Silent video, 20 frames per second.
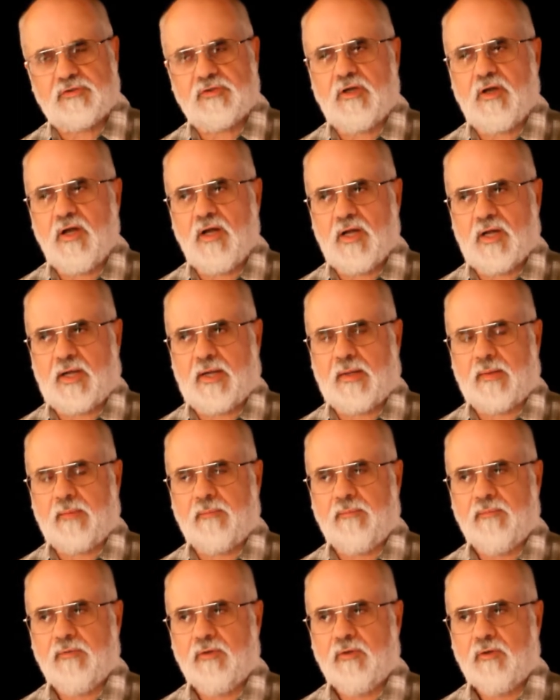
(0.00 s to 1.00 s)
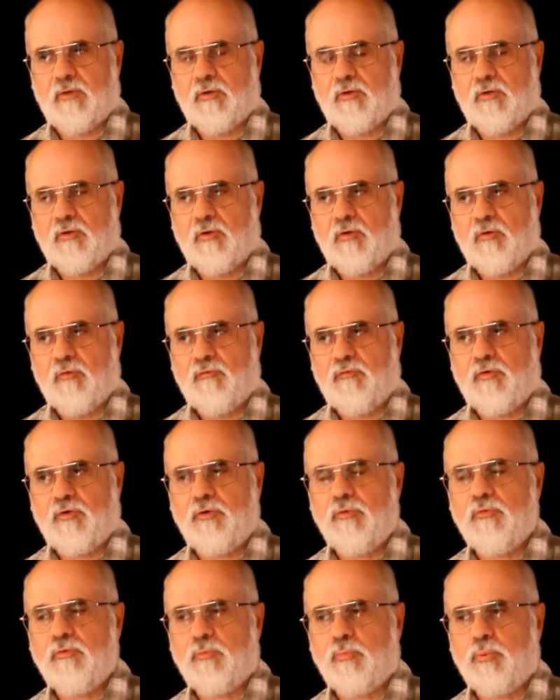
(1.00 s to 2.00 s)
time for
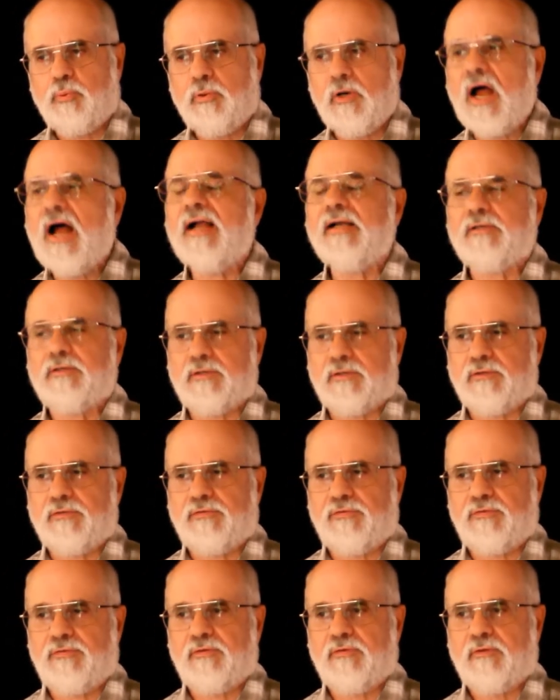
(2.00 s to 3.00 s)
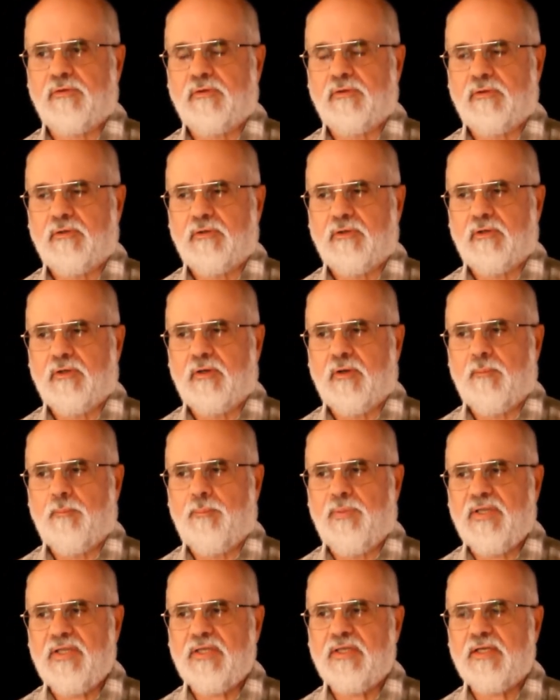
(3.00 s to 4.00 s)
you to practice
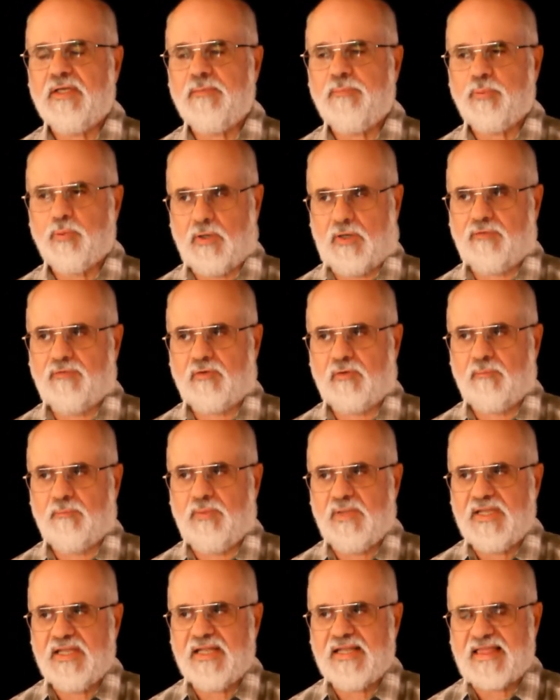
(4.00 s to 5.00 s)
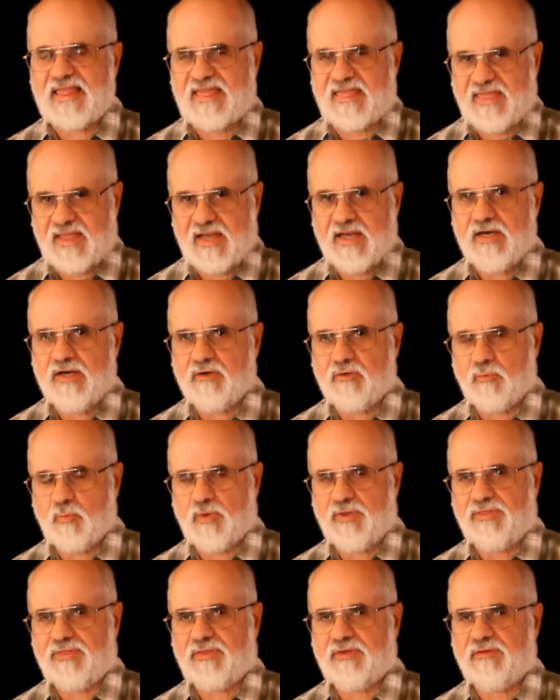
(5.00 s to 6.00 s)
being present, being there
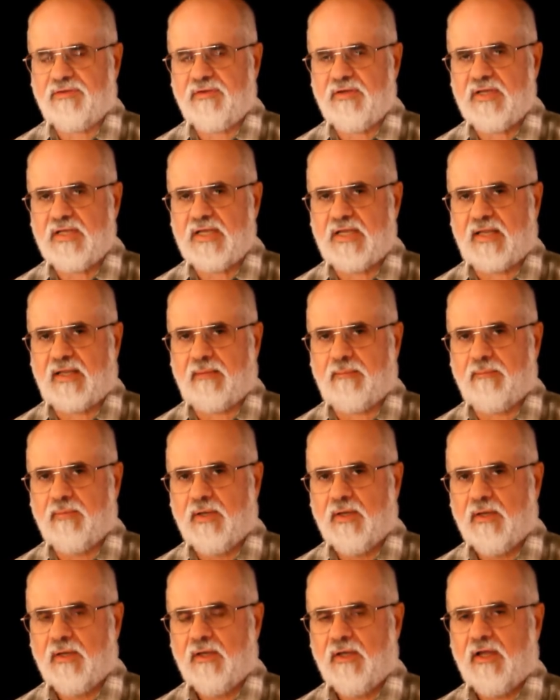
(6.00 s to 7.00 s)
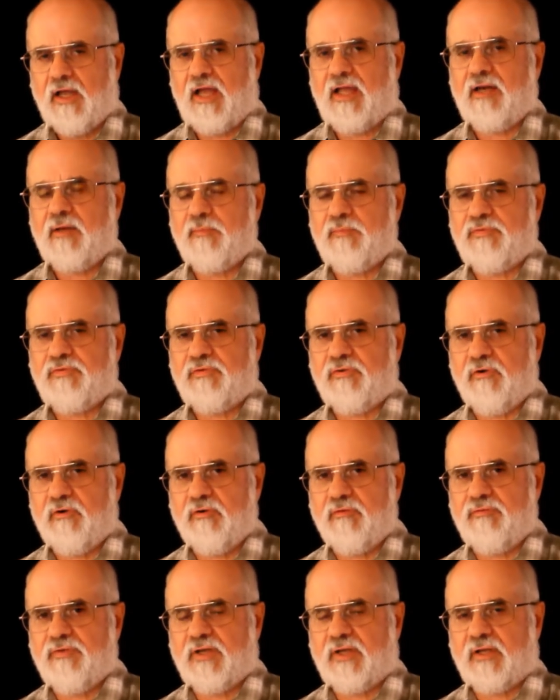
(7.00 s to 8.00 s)
with the team, and
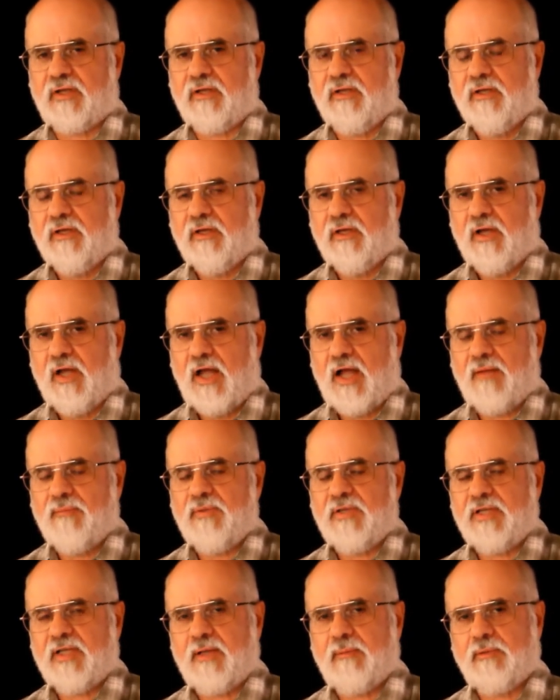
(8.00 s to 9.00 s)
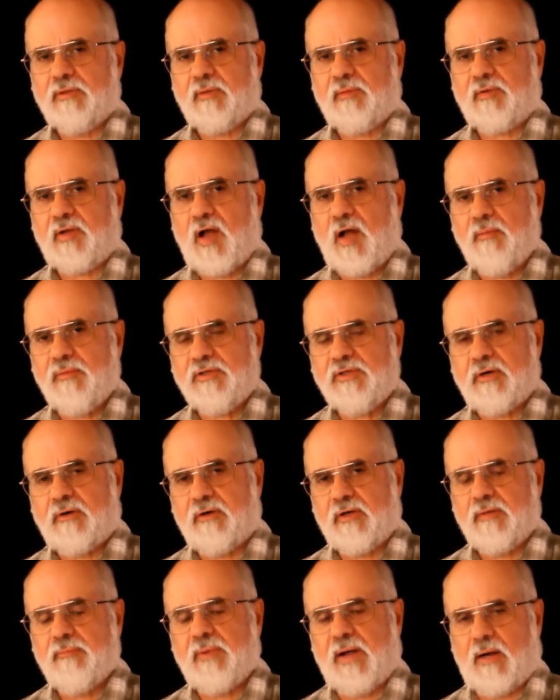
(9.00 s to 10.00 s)
observing and being able to have
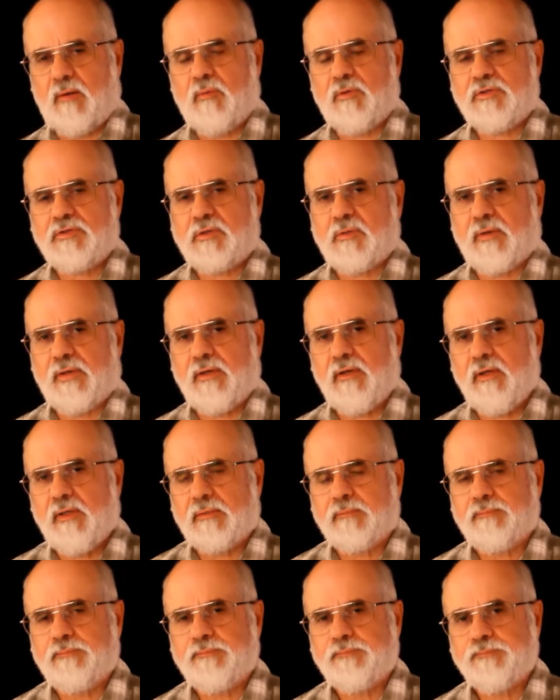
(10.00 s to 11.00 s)
commentary about what's going on.